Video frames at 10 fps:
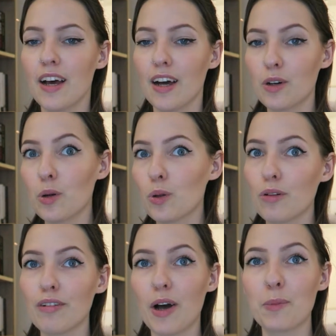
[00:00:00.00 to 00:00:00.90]
a
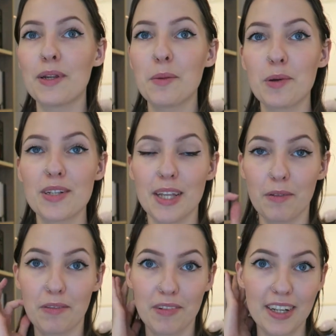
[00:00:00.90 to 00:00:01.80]
goal of how many books I
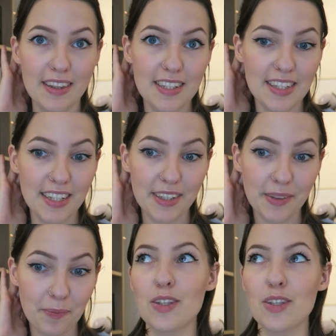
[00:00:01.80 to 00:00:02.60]
will read this year.